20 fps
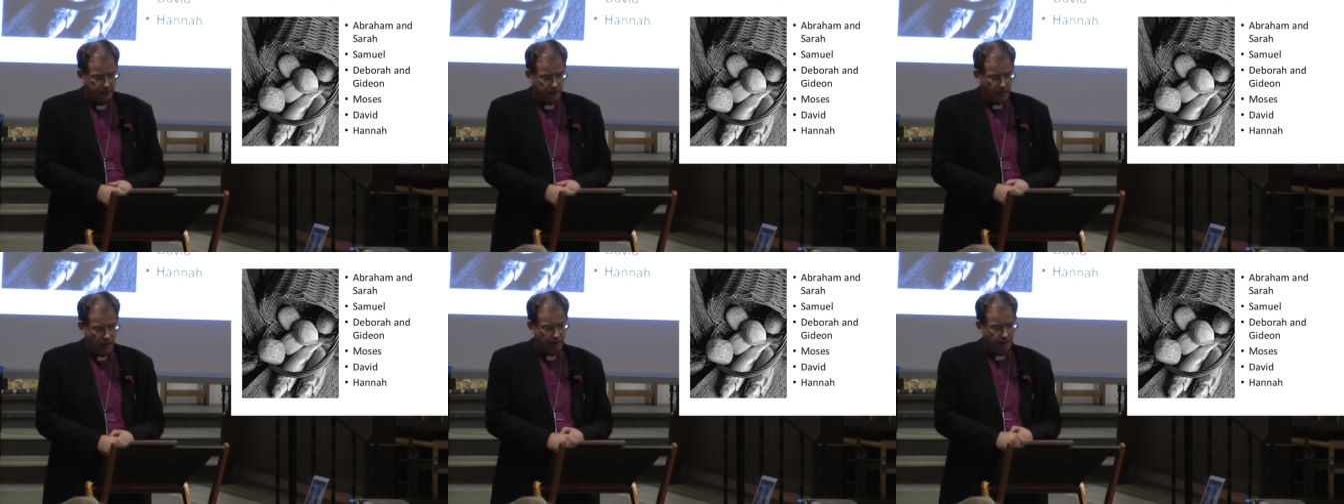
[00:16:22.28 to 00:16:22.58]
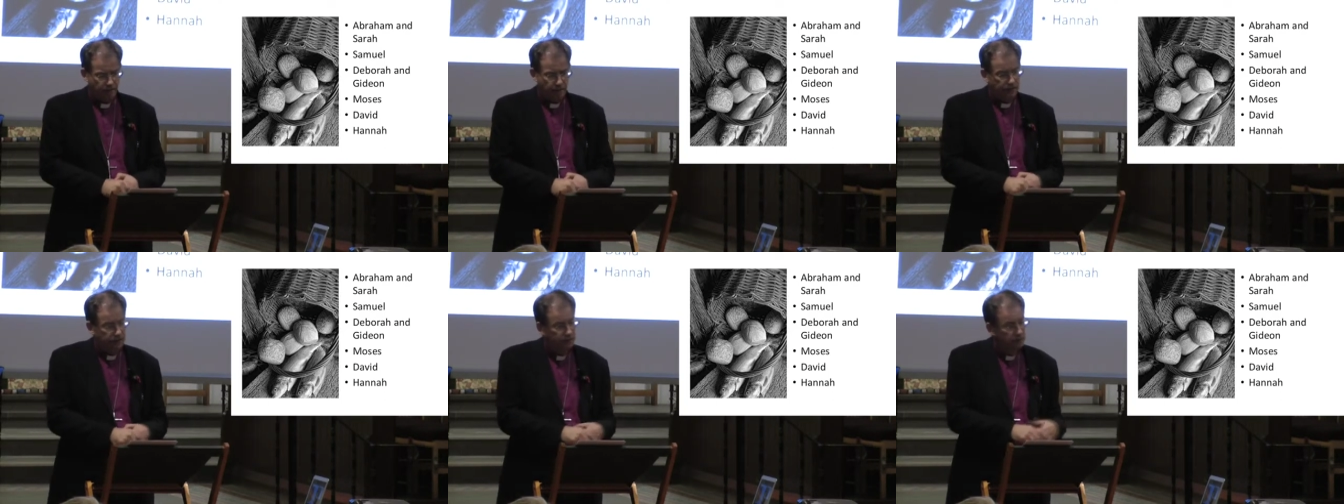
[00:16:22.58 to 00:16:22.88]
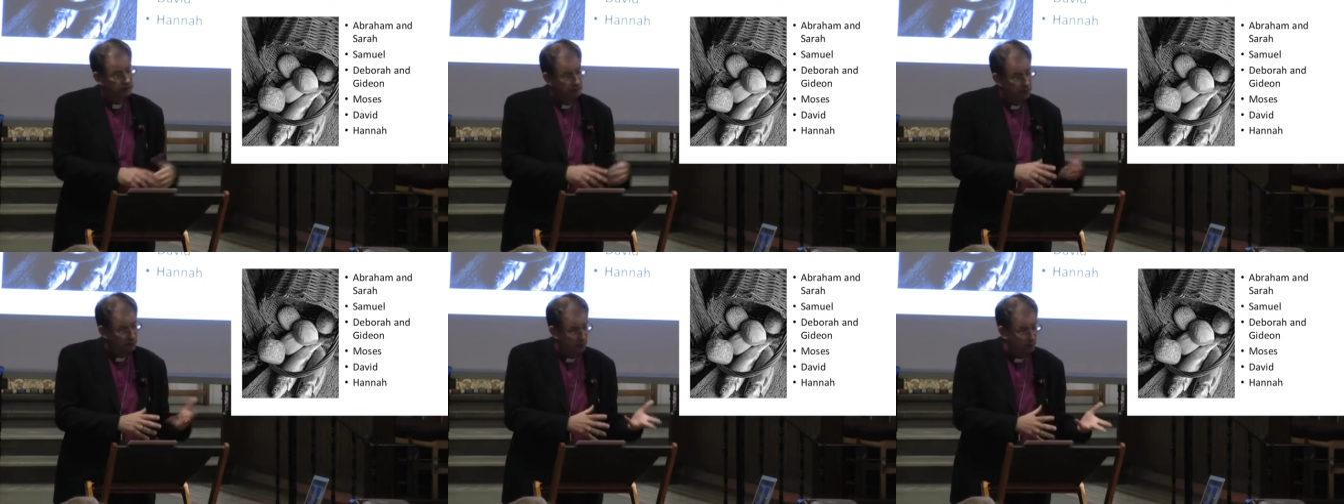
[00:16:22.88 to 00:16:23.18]

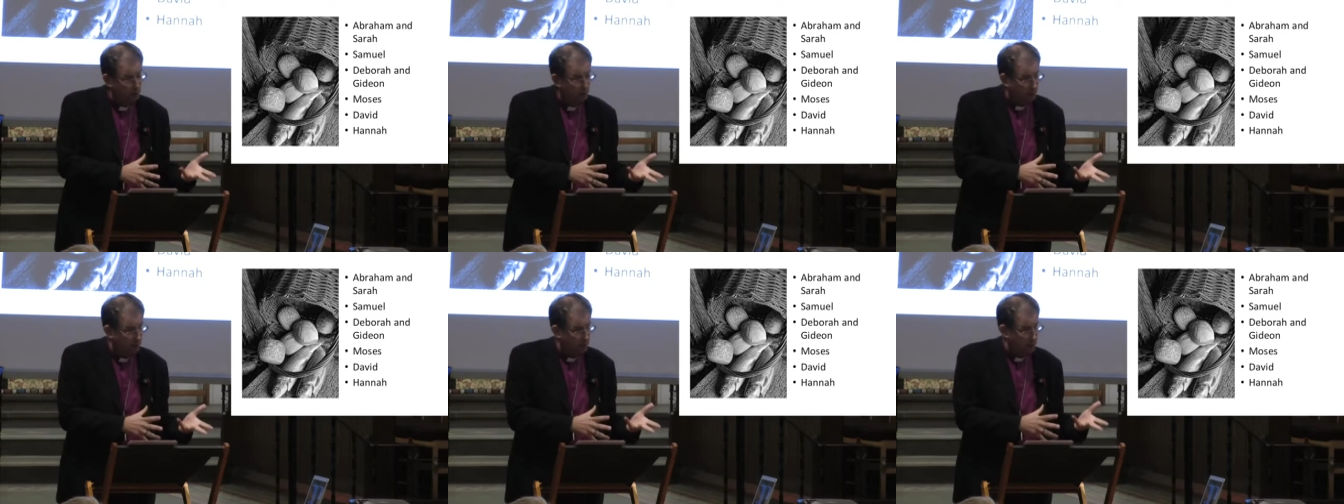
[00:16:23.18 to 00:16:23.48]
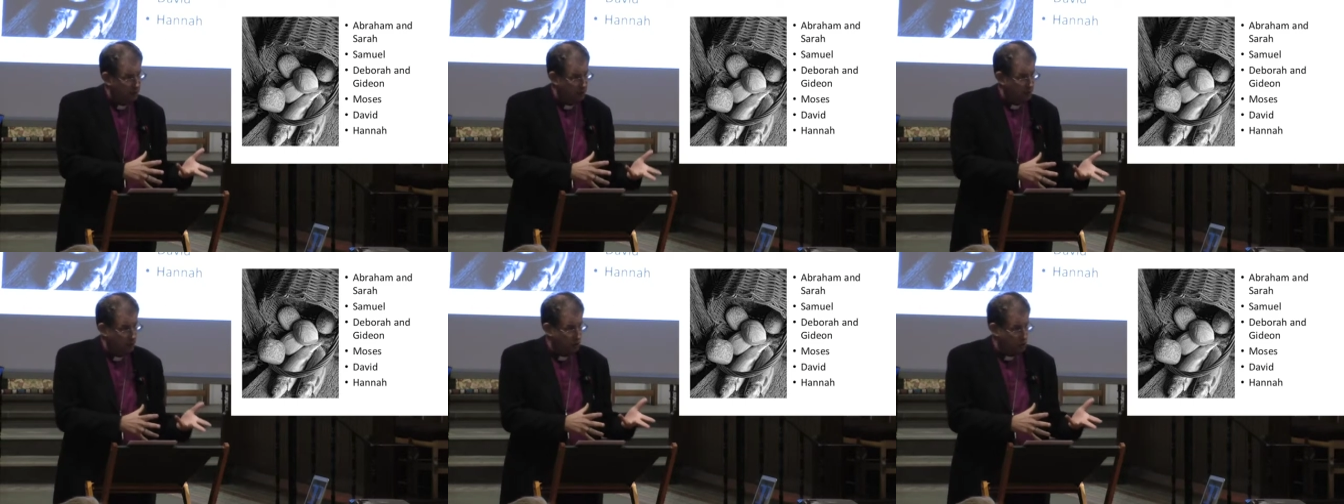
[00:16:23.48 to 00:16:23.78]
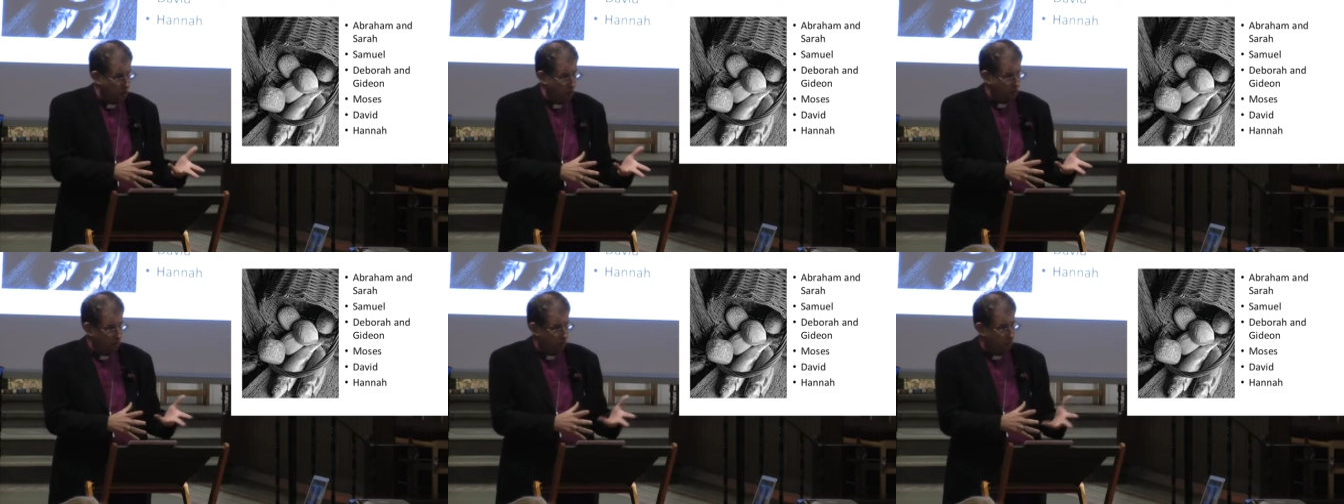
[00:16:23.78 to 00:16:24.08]
David, called as a
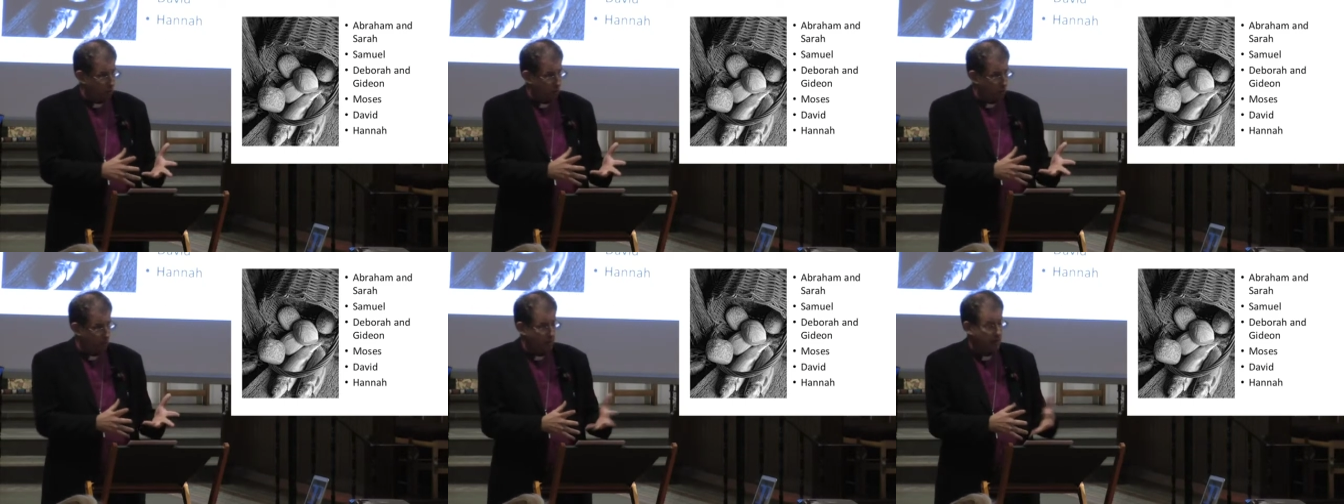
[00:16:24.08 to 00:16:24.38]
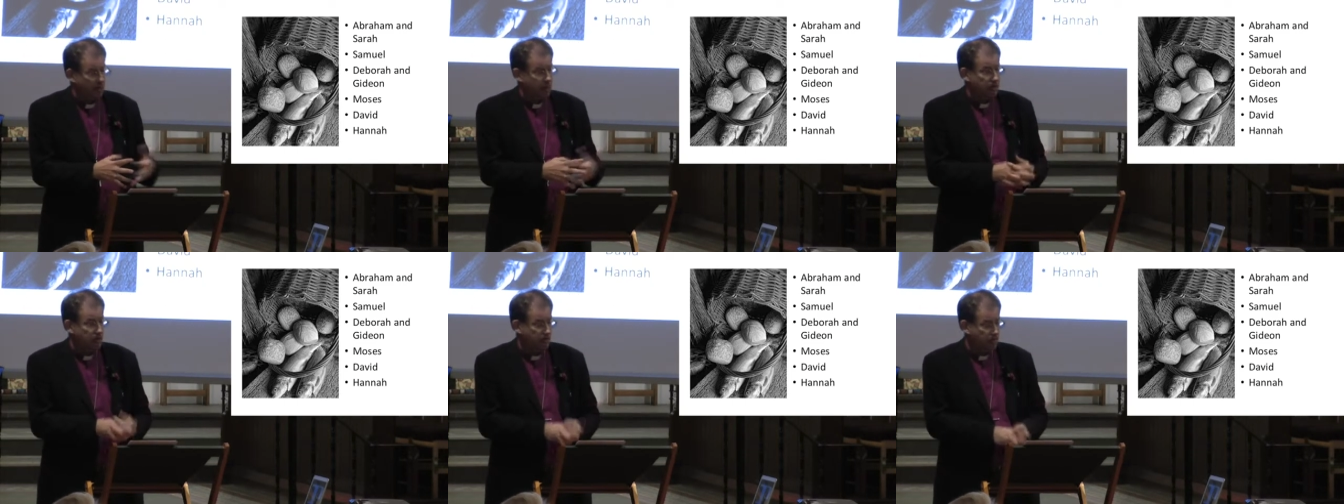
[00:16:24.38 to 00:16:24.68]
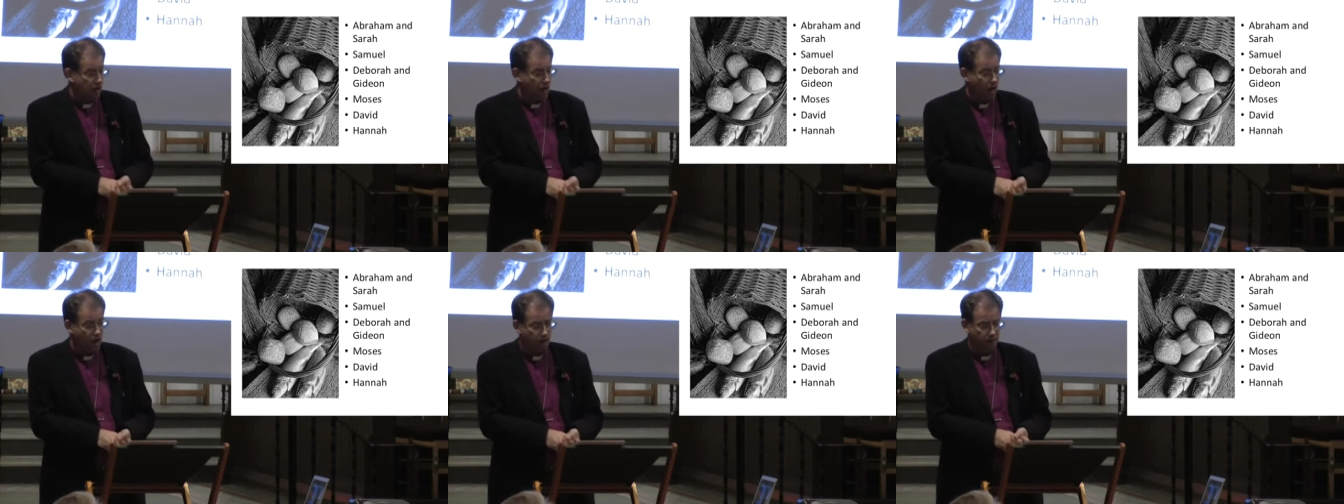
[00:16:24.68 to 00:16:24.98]
shepherd boy because
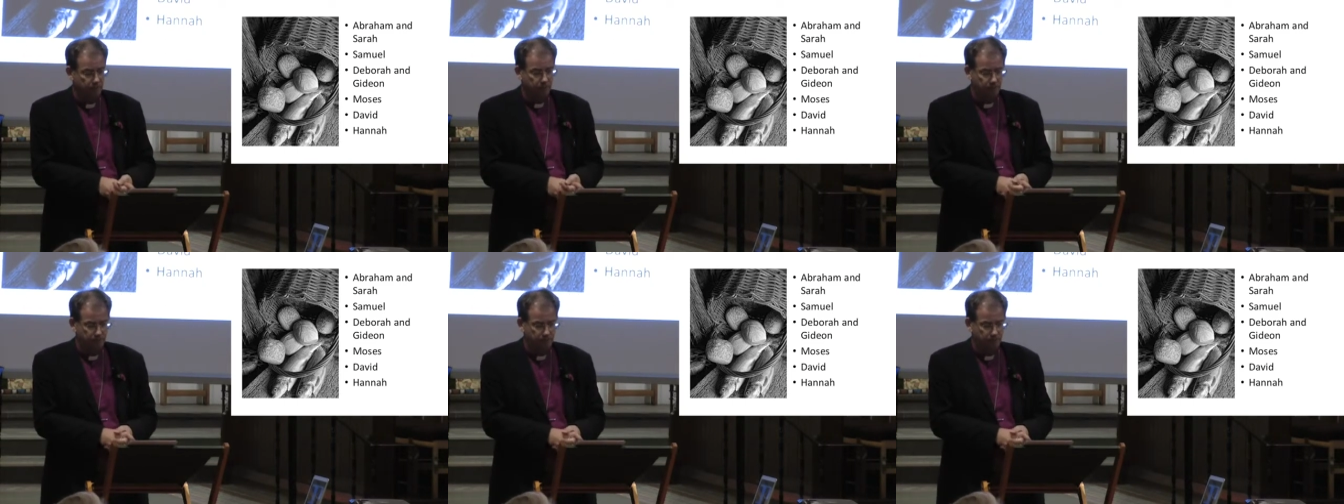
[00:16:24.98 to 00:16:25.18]
his heart